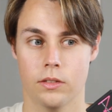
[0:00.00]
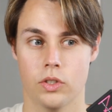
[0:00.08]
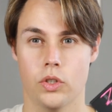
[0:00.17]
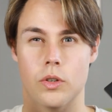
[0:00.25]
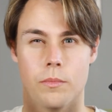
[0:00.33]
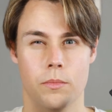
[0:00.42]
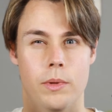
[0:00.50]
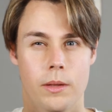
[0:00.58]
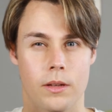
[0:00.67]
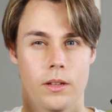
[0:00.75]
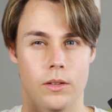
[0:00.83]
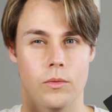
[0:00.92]
should be
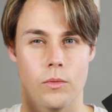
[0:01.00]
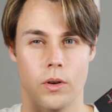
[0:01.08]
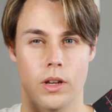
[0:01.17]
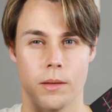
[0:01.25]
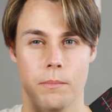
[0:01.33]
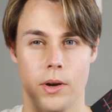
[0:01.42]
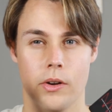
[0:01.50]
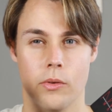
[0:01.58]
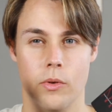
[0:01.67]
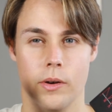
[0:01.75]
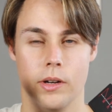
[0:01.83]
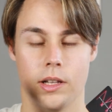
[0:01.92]
working very
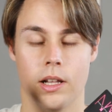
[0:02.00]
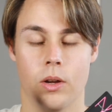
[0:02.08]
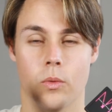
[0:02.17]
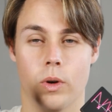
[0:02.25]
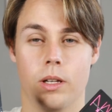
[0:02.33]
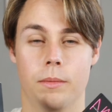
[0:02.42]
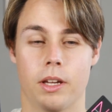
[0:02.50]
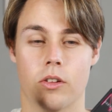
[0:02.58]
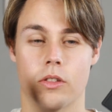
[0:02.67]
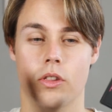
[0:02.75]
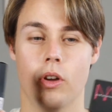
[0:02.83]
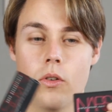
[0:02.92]
well,
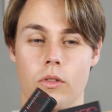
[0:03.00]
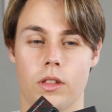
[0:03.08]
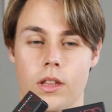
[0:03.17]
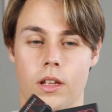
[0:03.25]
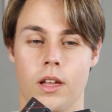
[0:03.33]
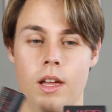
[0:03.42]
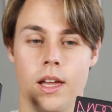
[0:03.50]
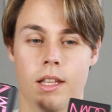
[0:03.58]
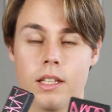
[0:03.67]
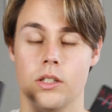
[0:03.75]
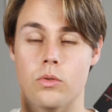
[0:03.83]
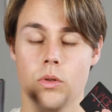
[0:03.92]
because
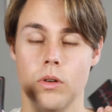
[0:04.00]
the